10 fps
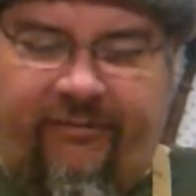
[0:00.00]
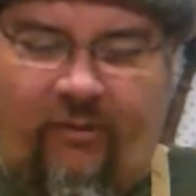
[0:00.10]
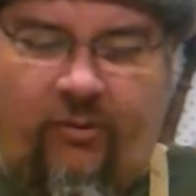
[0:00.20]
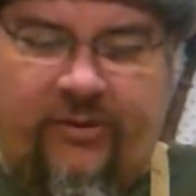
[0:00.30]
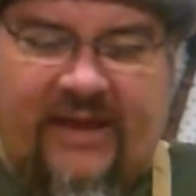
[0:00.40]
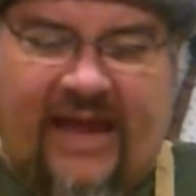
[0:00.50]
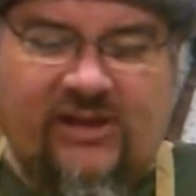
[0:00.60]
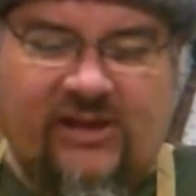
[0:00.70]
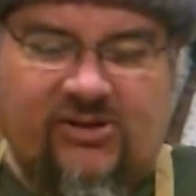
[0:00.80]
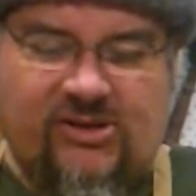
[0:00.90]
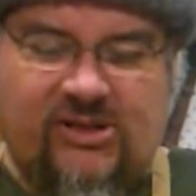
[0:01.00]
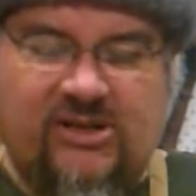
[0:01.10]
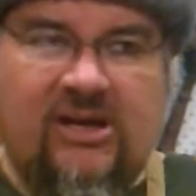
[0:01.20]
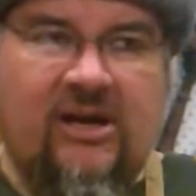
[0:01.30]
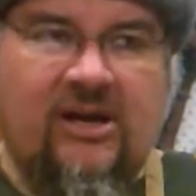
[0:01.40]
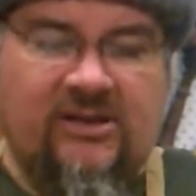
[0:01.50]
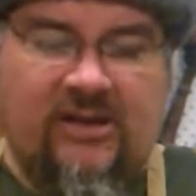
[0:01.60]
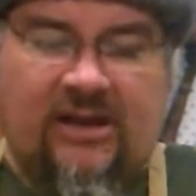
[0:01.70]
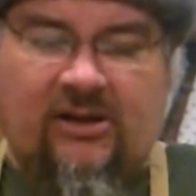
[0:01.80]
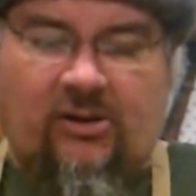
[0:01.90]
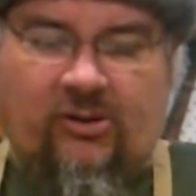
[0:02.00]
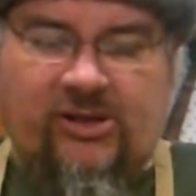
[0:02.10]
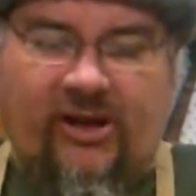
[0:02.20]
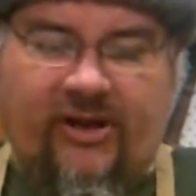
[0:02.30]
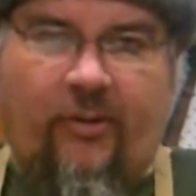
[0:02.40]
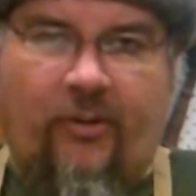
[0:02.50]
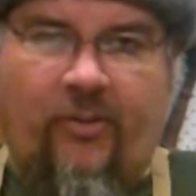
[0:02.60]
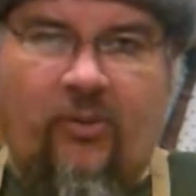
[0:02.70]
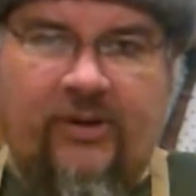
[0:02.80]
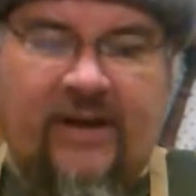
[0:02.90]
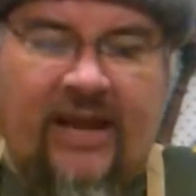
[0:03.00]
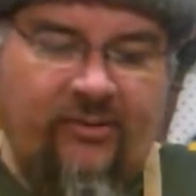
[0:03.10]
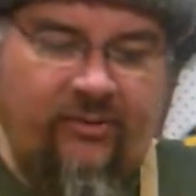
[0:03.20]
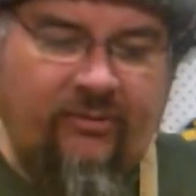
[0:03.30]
all the edges until it looks like a proper wooden handle.